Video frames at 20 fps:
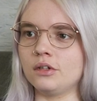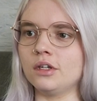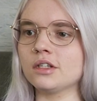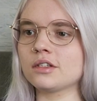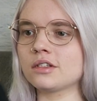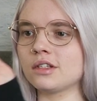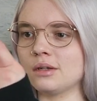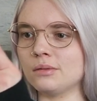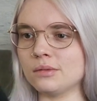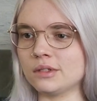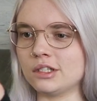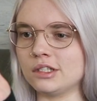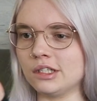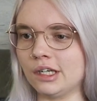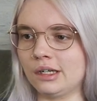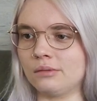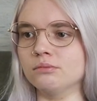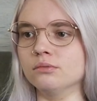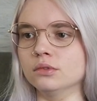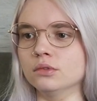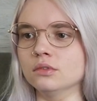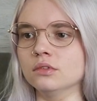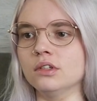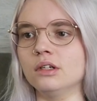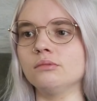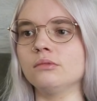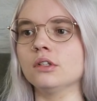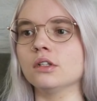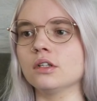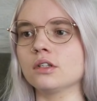his name is Jack Bull.
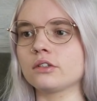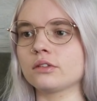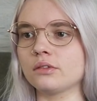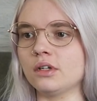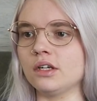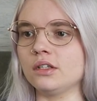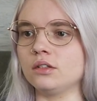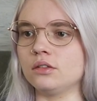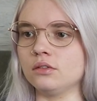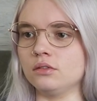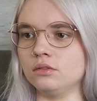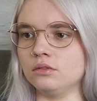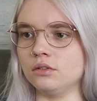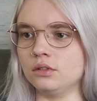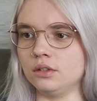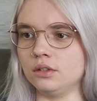I'm gonna try to